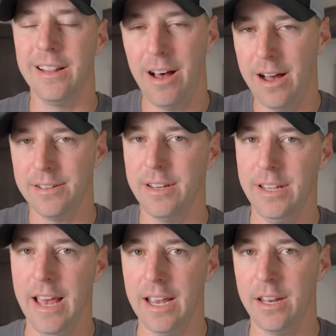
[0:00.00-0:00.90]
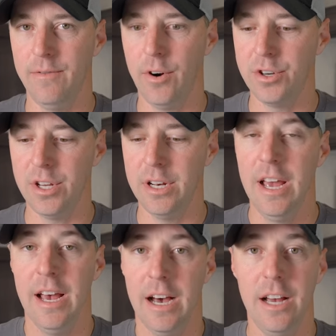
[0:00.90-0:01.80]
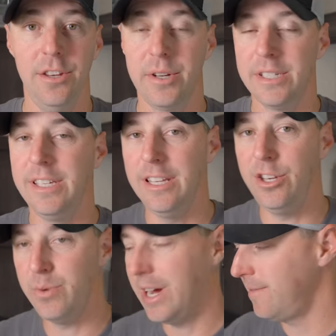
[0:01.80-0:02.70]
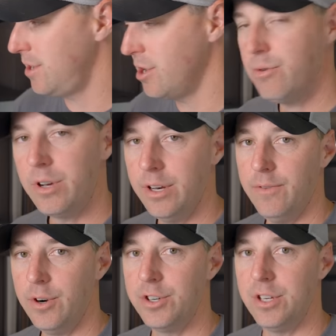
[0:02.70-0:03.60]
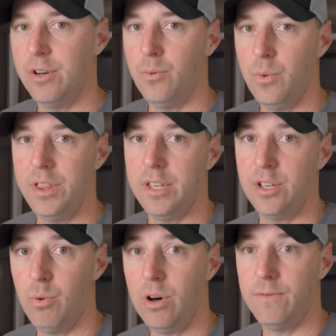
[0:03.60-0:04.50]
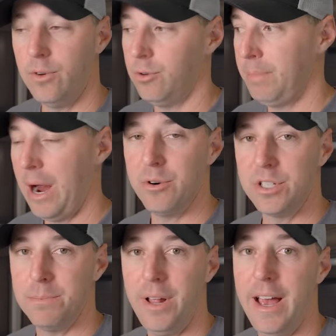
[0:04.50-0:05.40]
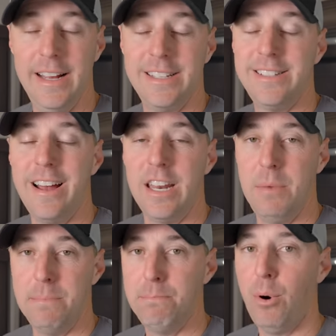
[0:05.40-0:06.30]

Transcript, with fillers: the loss in that conversion. Uh, you can see that you would have no conversion with the 12 volt power supply. It's not gonna be